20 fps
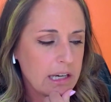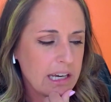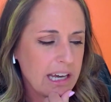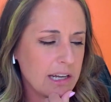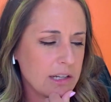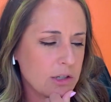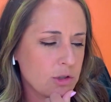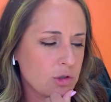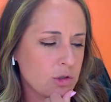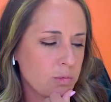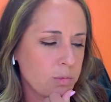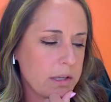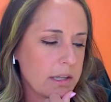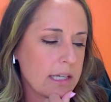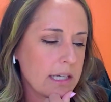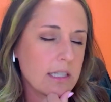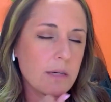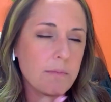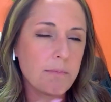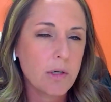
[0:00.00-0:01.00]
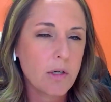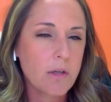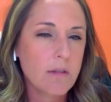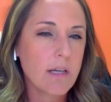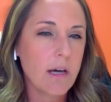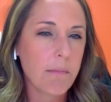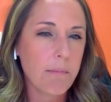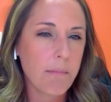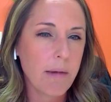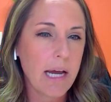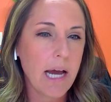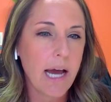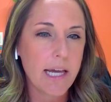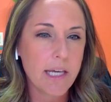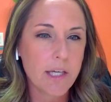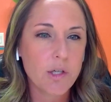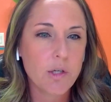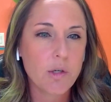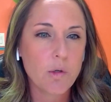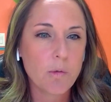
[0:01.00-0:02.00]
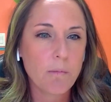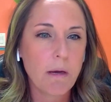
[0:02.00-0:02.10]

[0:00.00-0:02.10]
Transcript: and really to build up my IQ,